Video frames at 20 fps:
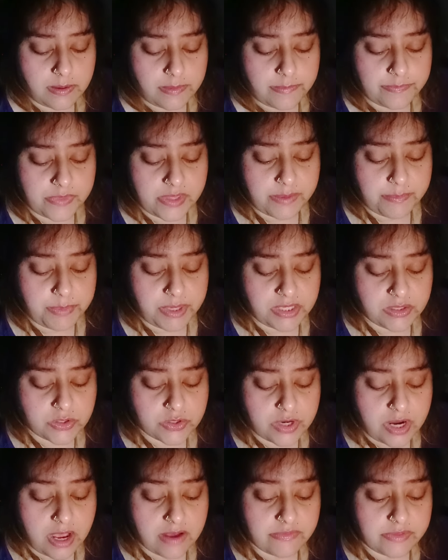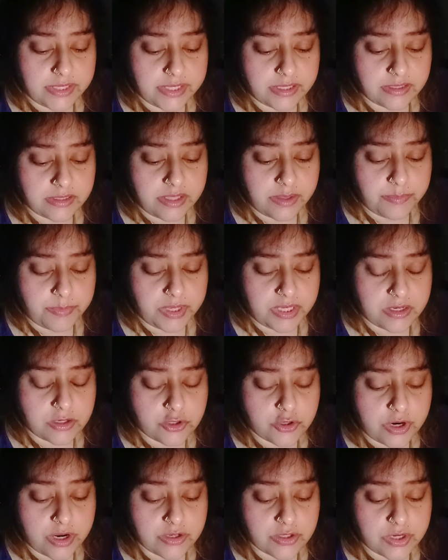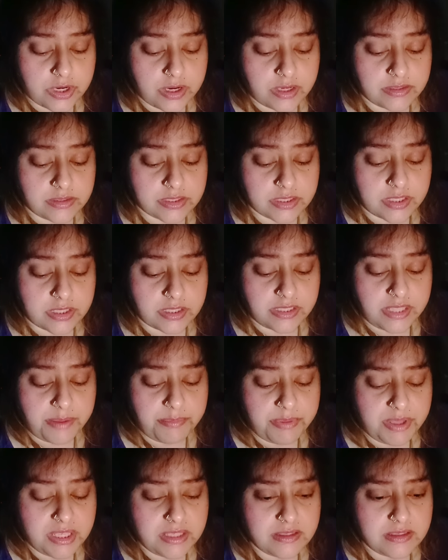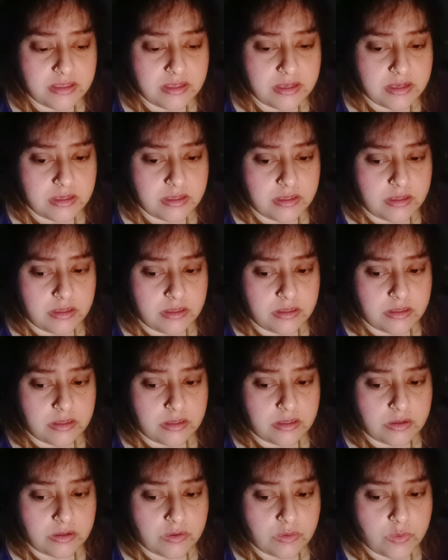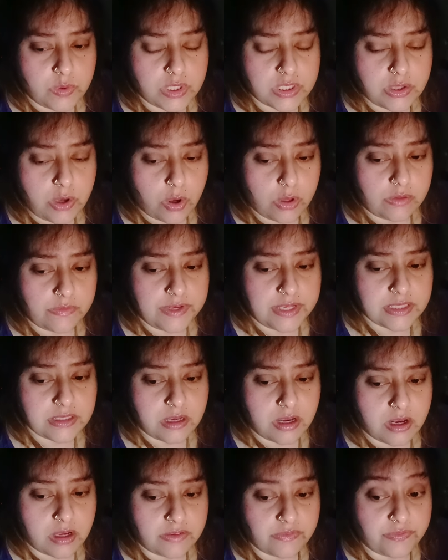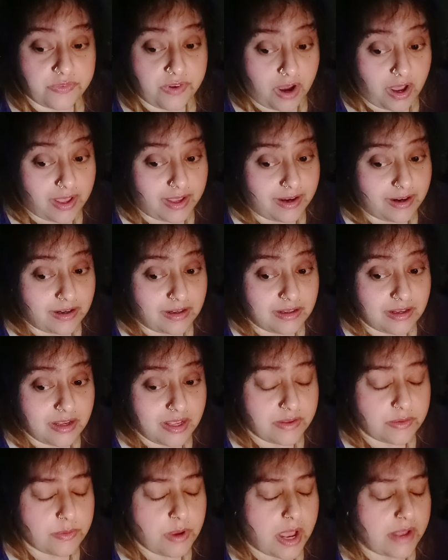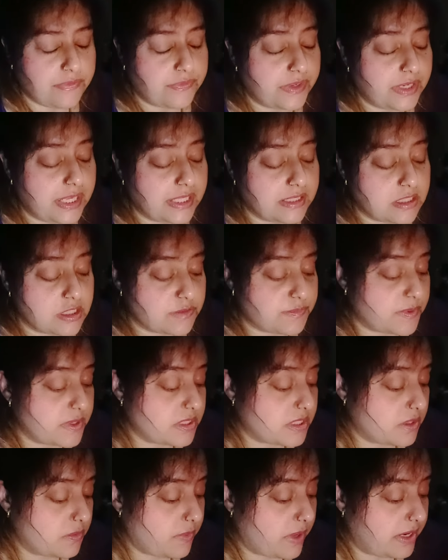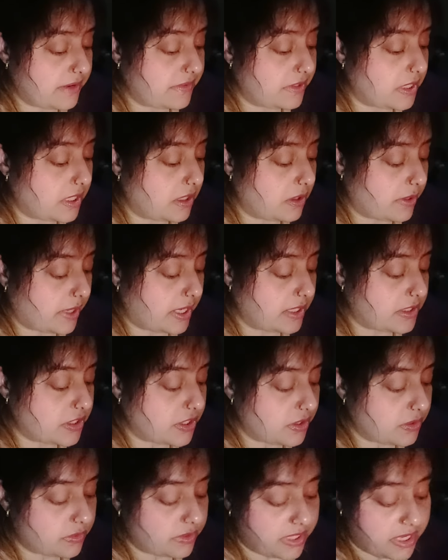They've been traveling, they've been a treasure hunter, they've been, who is always on fire. And I feel like this person, whenever they look at you, they